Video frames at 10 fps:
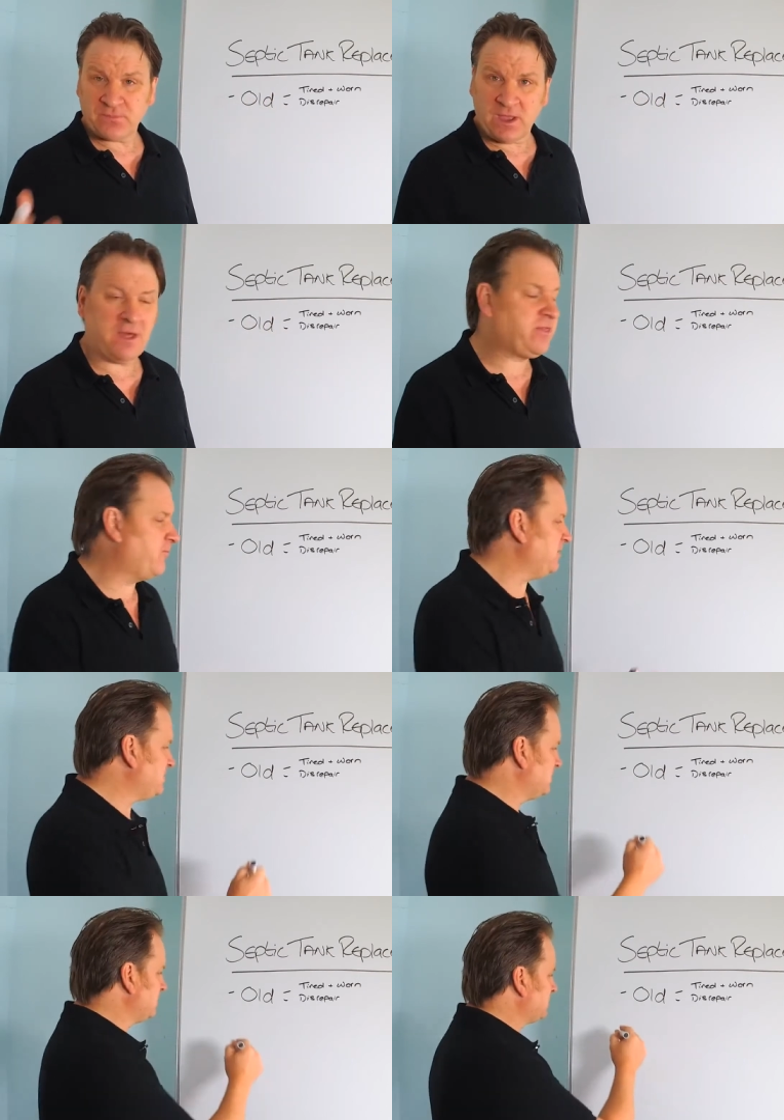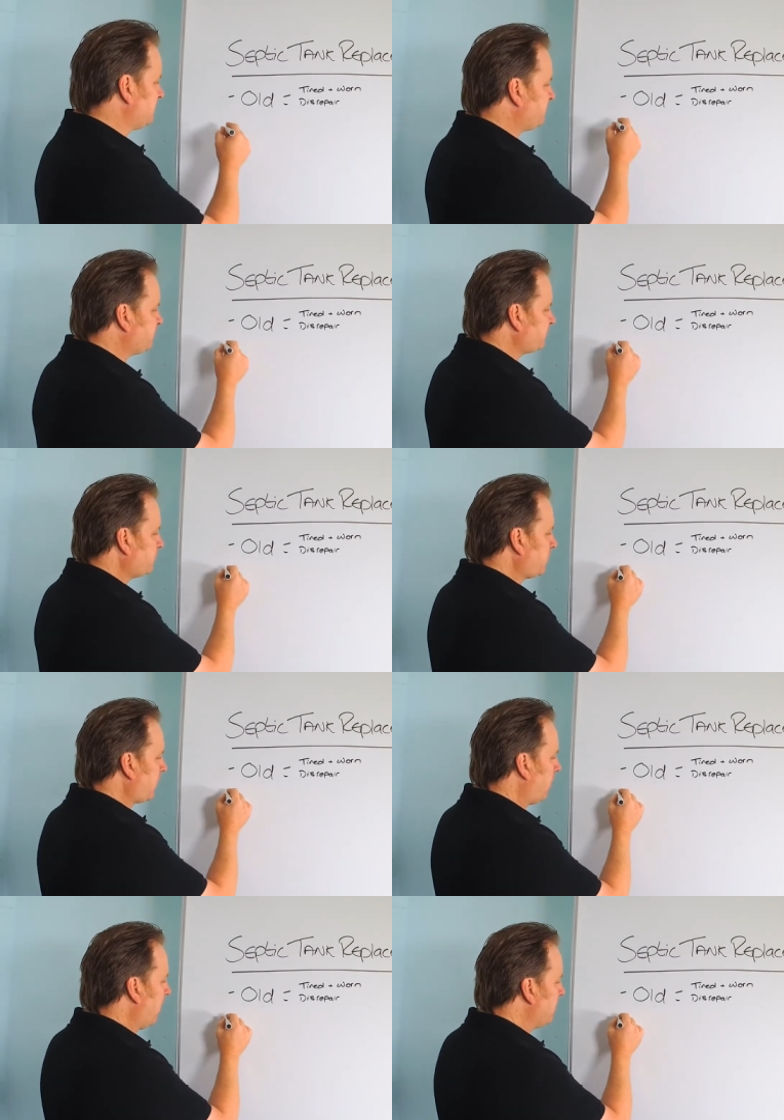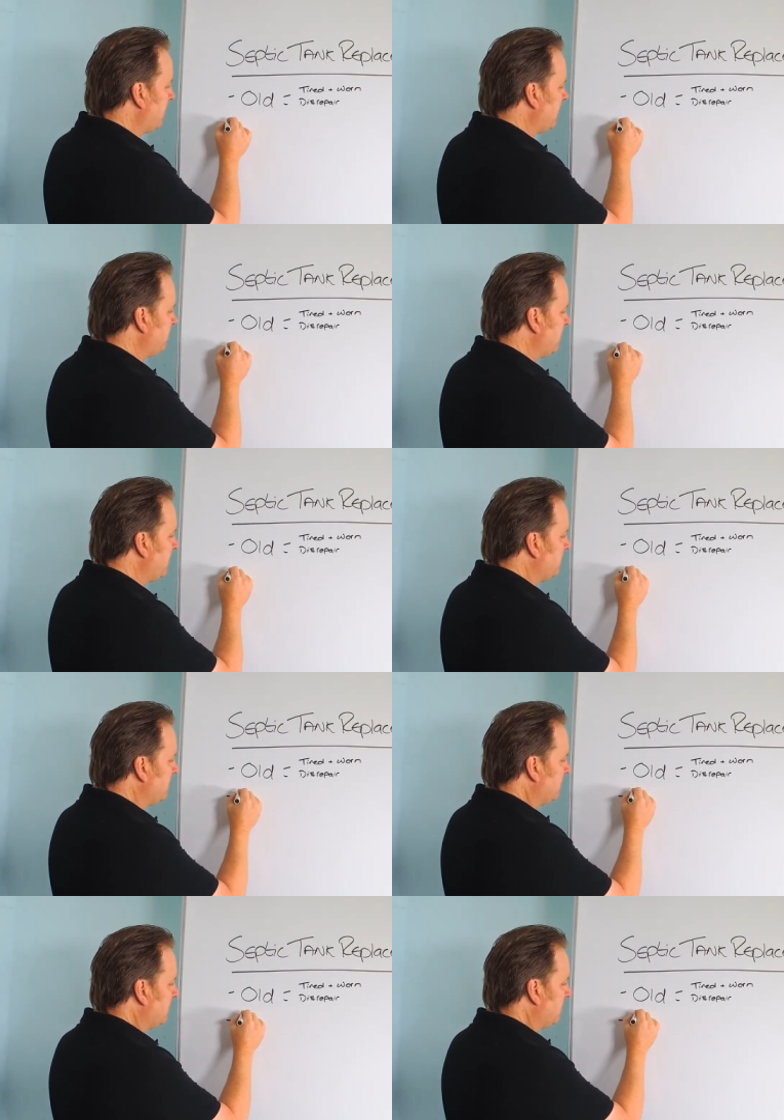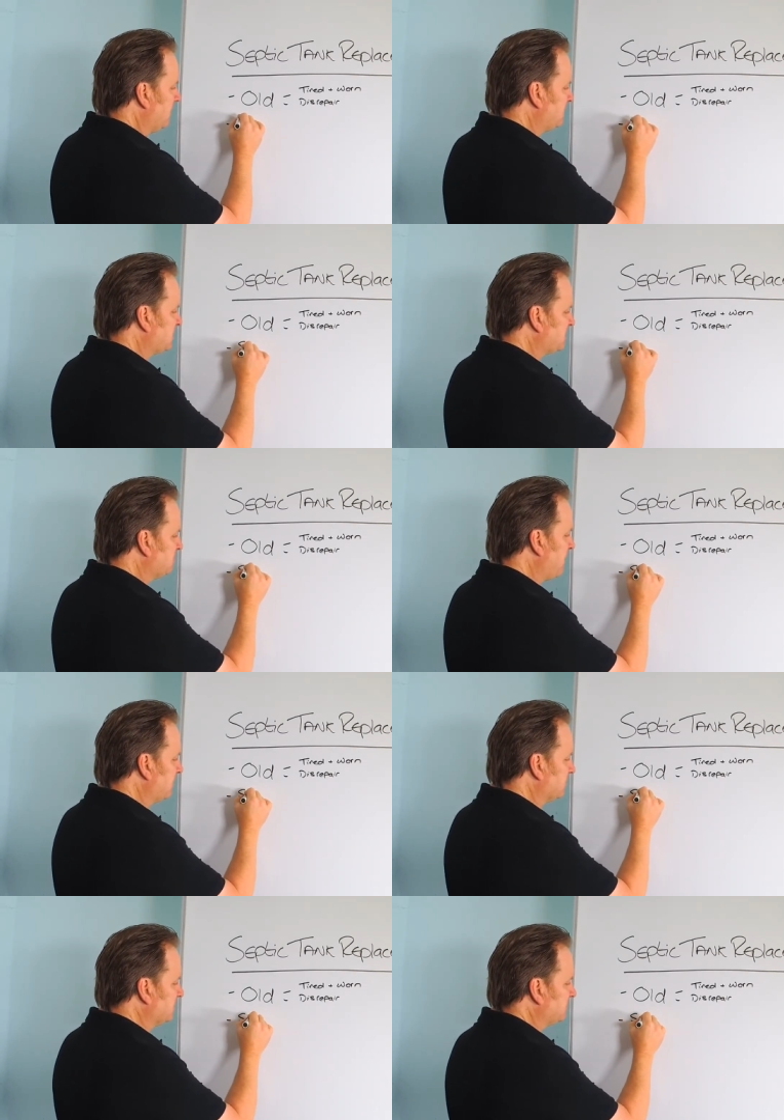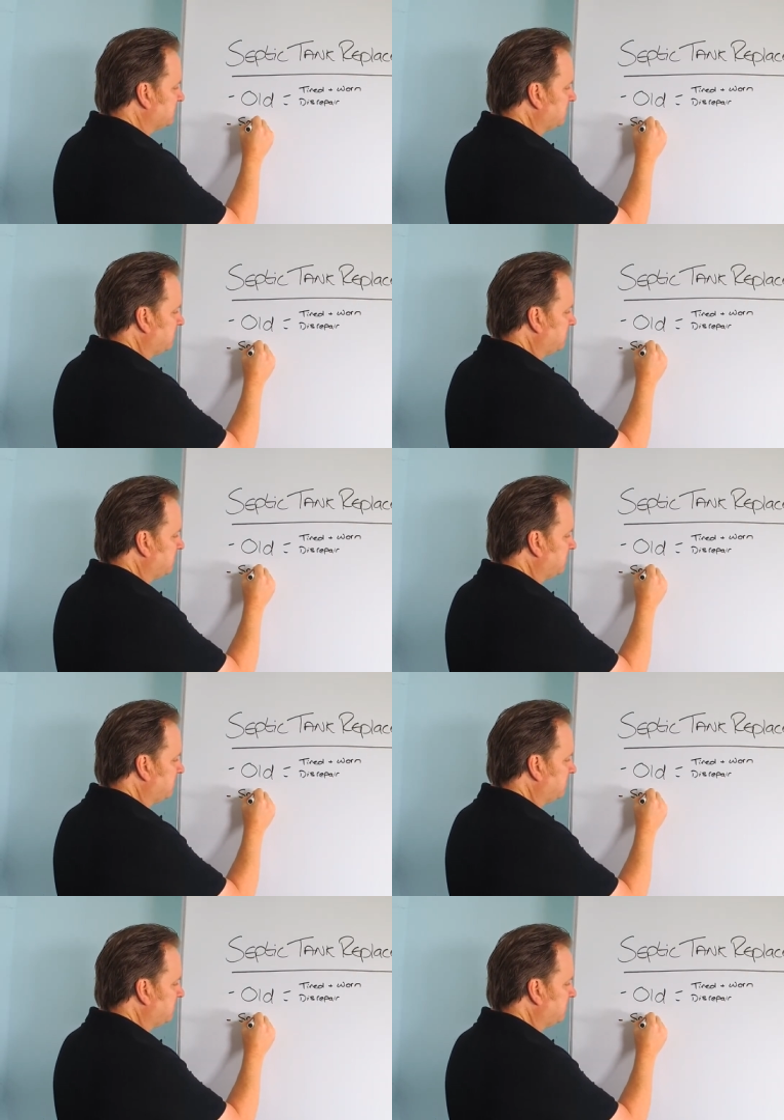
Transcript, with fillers: Other reasons, right? Maybe it smells.